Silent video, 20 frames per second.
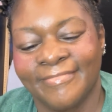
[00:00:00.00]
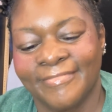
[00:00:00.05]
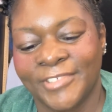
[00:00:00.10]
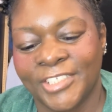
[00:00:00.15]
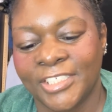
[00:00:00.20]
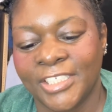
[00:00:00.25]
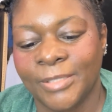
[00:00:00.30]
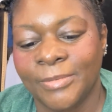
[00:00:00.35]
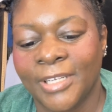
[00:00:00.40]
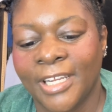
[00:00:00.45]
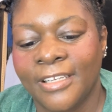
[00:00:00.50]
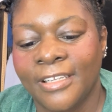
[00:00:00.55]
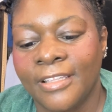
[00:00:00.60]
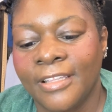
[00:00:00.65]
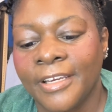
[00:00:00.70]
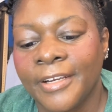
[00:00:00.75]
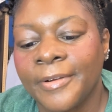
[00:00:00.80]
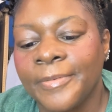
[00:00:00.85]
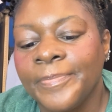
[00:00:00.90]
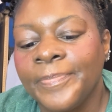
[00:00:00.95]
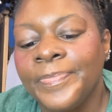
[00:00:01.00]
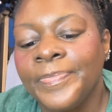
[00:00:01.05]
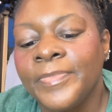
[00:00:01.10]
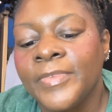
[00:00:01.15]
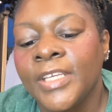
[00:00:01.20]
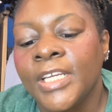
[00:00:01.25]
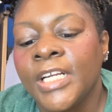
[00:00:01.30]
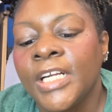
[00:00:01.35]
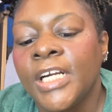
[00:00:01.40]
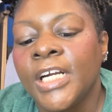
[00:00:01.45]
Did you see what I did there?
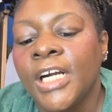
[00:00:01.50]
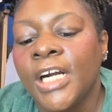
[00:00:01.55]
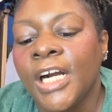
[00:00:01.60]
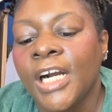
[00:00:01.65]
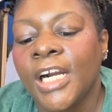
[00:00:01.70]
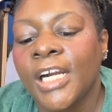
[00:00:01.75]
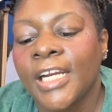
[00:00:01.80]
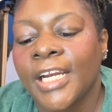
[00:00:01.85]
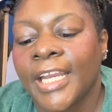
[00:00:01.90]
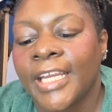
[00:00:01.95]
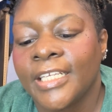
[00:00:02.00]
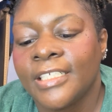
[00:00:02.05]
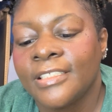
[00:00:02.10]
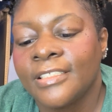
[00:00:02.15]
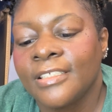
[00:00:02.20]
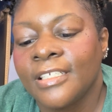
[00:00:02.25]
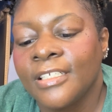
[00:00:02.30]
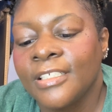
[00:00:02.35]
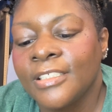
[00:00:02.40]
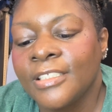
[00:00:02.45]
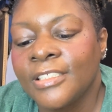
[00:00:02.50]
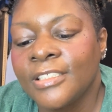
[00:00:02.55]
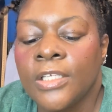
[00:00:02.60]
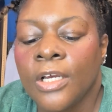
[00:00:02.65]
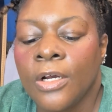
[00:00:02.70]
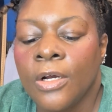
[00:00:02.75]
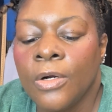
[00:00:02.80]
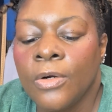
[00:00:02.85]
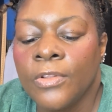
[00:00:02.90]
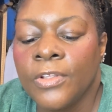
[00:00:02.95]
All right.
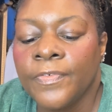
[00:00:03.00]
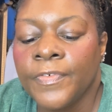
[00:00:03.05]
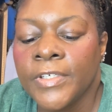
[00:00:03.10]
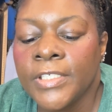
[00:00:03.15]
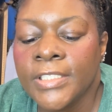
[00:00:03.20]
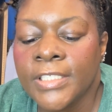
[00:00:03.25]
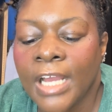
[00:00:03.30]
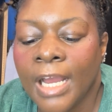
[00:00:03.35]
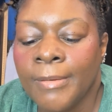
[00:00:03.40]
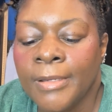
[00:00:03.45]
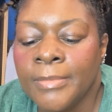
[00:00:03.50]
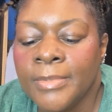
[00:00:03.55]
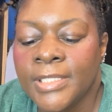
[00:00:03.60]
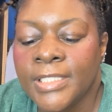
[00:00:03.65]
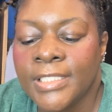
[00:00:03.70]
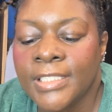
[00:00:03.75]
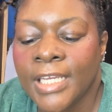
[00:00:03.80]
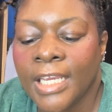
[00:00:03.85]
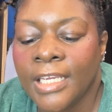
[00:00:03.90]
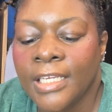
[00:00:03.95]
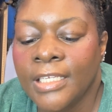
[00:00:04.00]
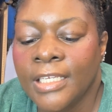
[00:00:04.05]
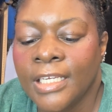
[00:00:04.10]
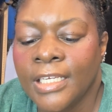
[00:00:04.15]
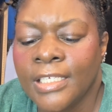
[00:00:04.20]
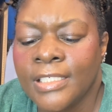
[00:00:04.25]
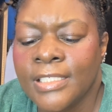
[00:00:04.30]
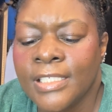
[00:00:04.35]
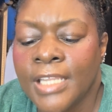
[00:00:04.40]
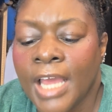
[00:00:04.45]
So the first common mistake
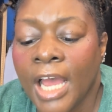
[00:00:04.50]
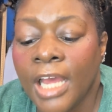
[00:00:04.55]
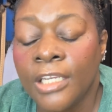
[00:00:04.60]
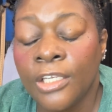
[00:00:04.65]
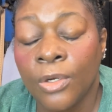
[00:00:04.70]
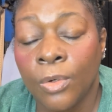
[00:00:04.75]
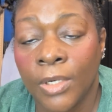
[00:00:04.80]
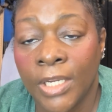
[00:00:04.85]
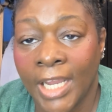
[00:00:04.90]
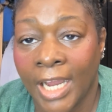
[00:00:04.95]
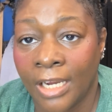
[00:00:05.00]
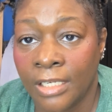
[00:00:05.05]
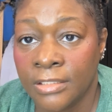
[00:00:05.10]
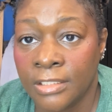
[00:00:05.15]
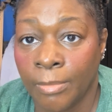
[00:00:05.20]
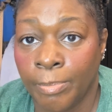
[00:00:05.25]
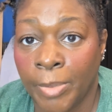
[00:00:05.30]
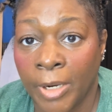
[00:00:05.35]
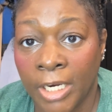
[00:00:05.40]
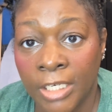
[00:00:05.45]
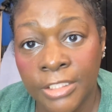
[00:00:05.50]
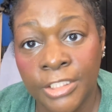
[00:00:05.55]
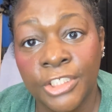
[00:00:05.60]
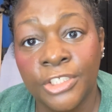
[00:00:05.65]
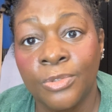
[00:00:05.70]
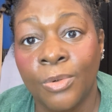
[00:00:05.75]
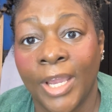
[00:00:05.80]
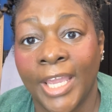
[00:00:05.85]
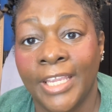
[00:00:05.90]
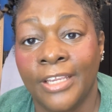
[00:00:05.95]
is not knowing how to
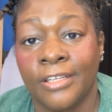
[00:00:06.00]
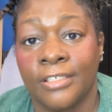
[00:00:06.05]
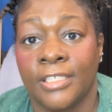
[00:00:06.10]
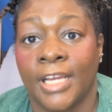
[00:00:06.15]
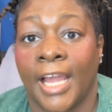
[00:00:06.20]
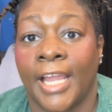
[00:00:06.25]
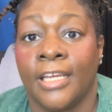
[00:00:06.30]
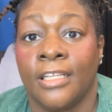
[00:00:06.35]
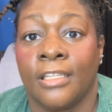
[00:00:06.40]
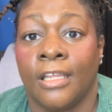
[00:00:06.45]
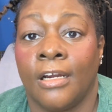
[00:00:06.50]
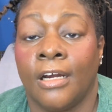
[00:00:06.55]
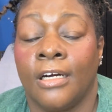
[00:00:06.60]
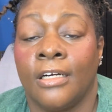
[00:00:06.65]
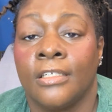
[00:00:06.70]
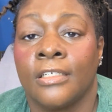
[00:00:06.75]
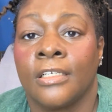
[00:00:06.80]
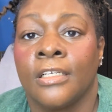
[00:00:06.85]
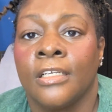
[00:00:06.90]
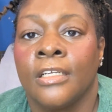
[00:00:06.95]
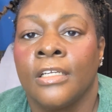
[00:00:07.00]
punctuate your dialogue.